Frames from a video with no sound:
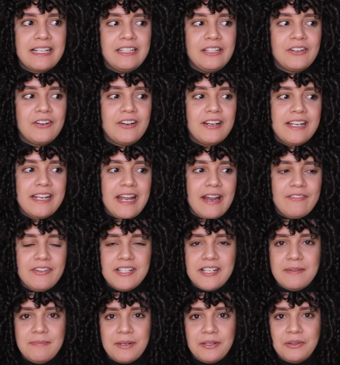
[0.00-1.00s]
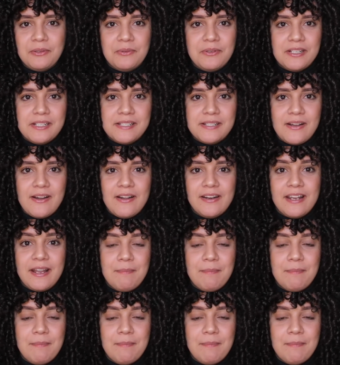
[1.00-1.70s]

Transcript: literally every time I threw this on,